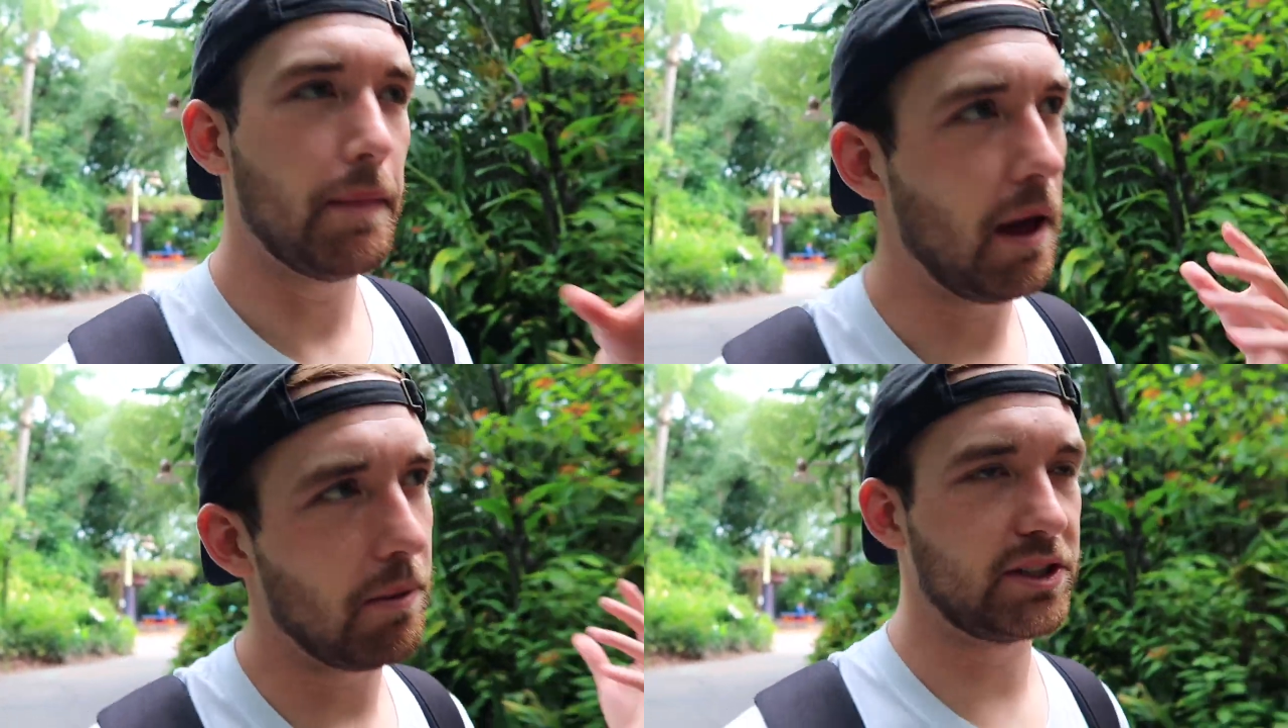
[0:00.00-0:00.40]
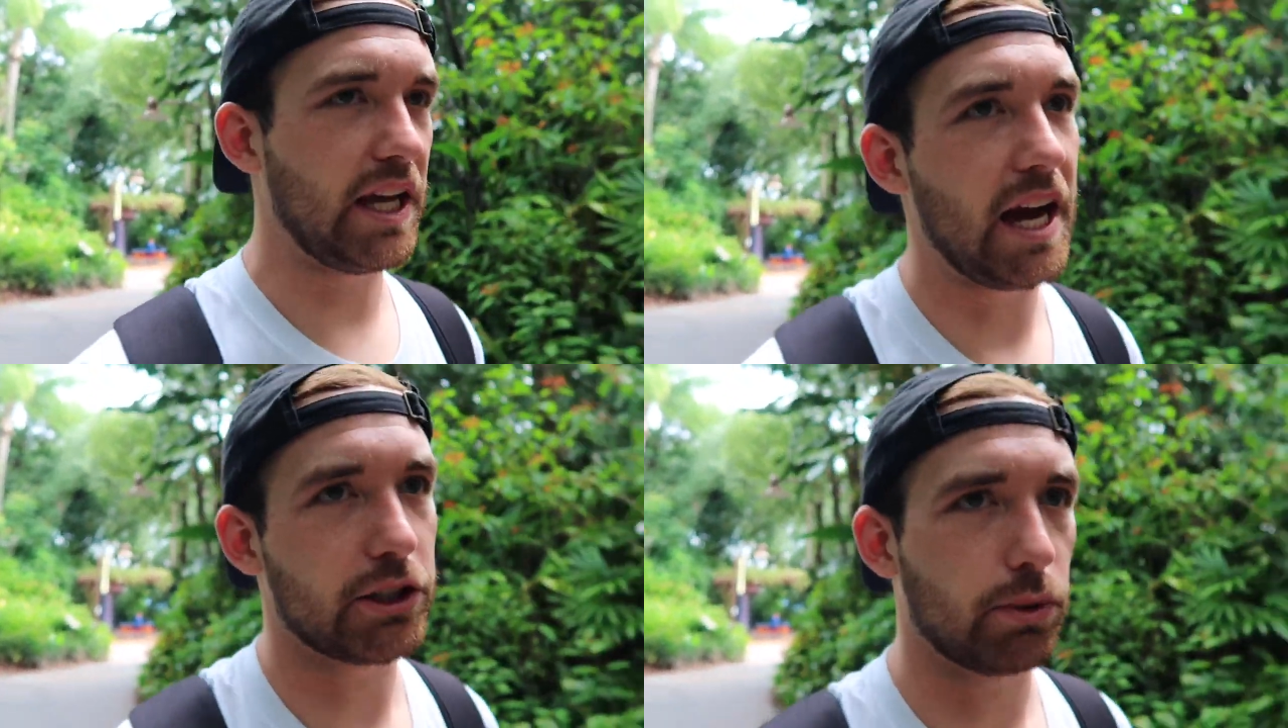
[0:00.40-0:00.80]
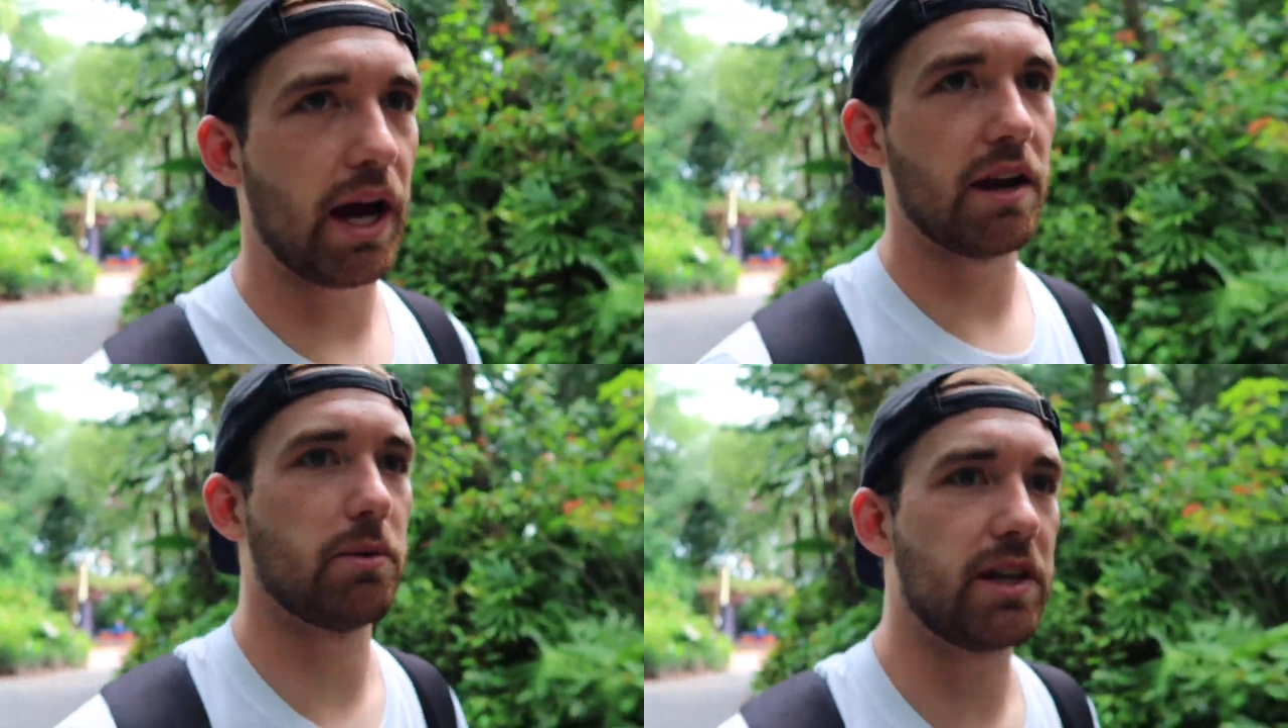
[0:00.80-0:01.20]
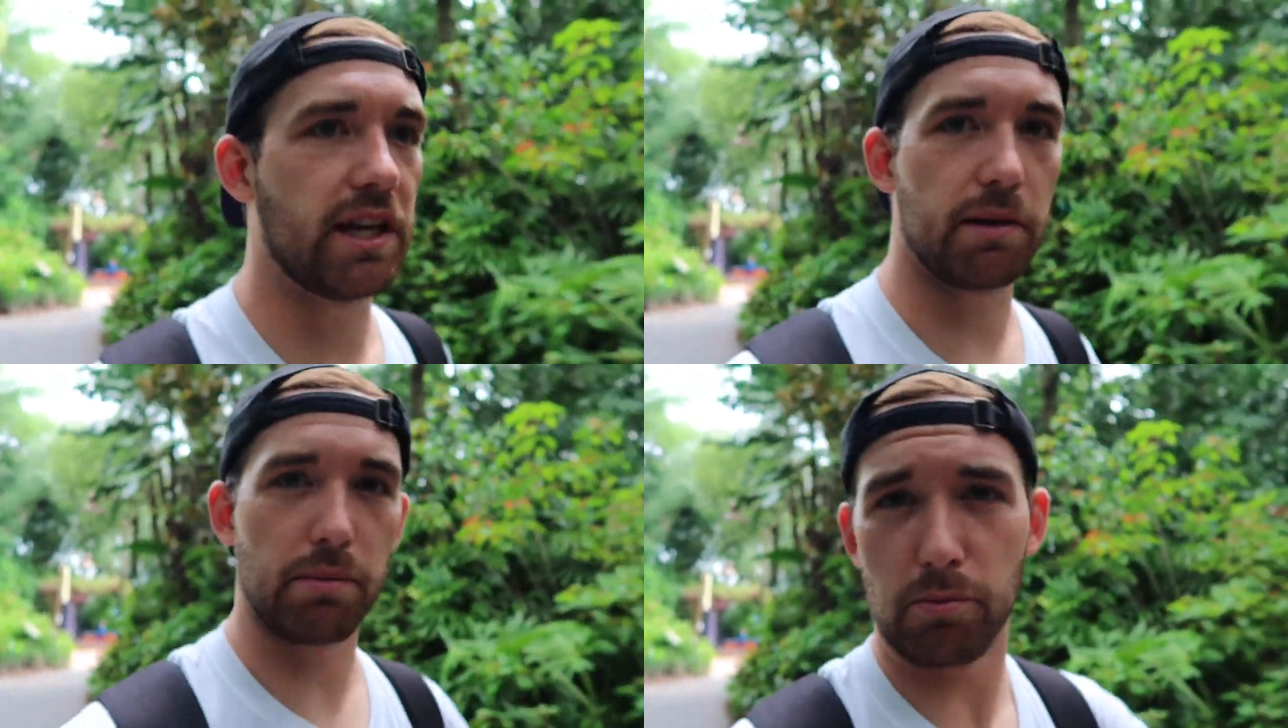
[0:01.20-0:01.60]
I don't want to say actual Animal
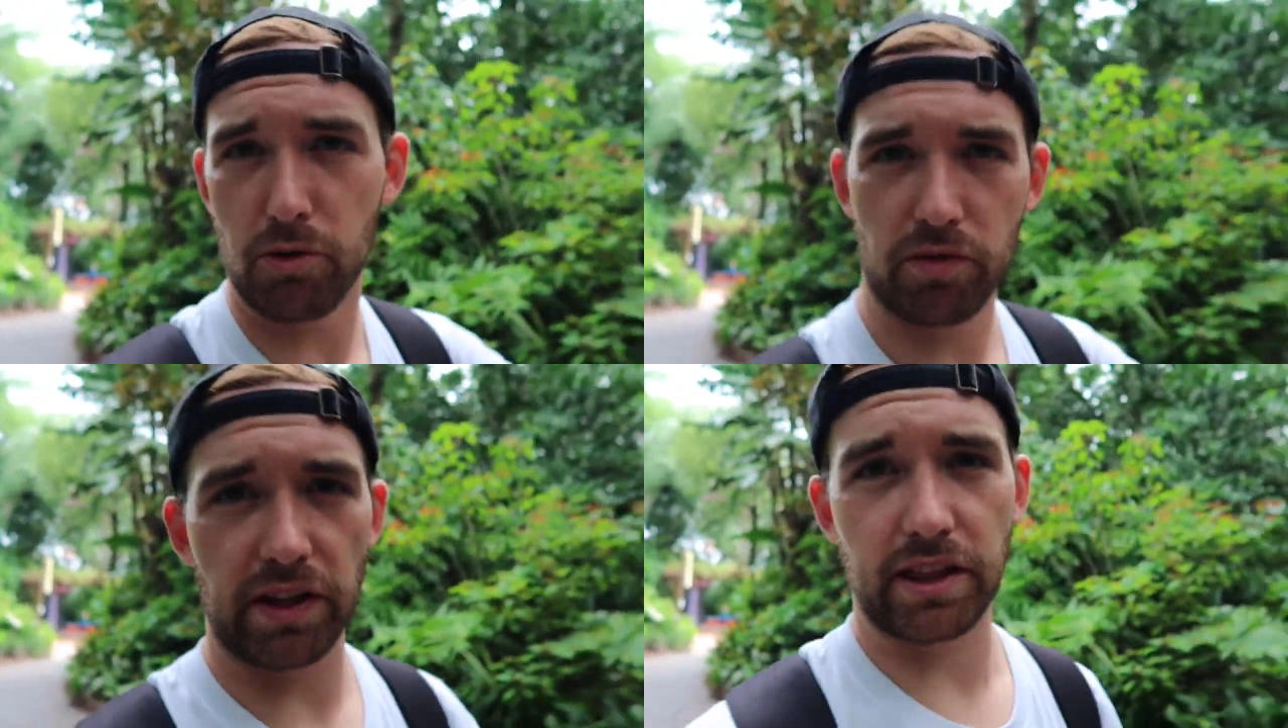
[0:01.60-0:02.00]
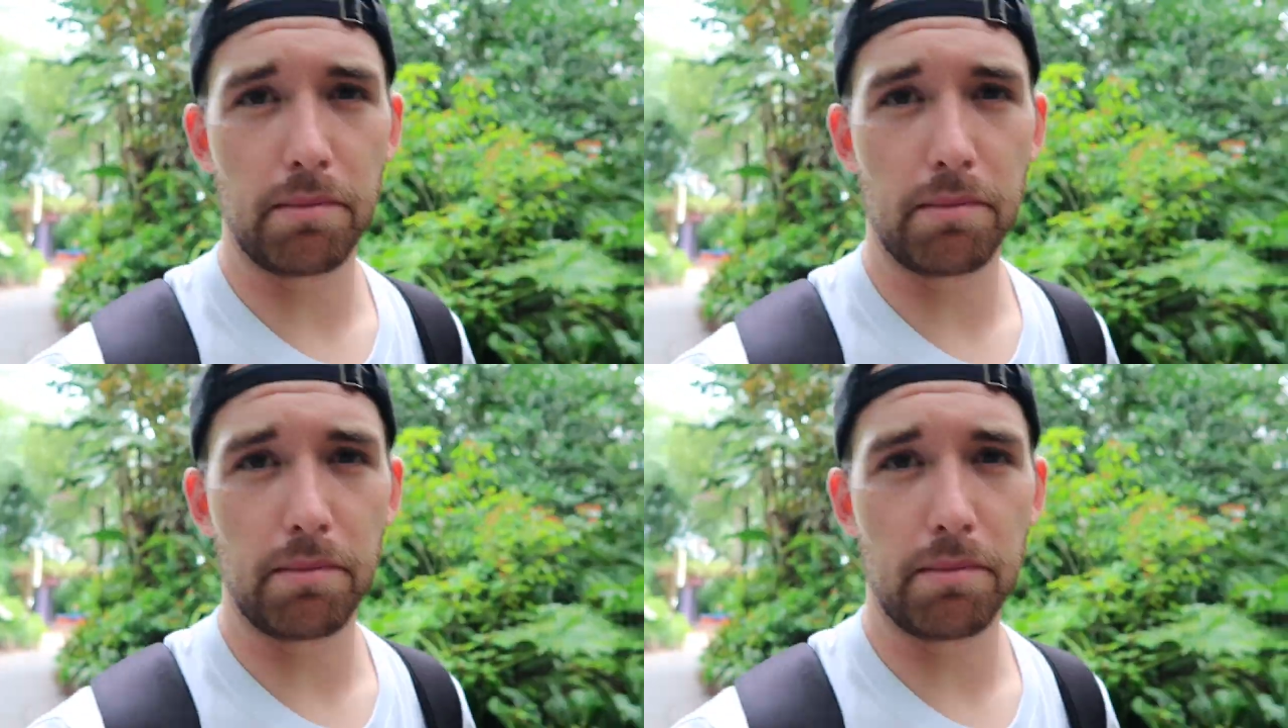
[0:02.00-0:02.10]
Kingdom, but more of like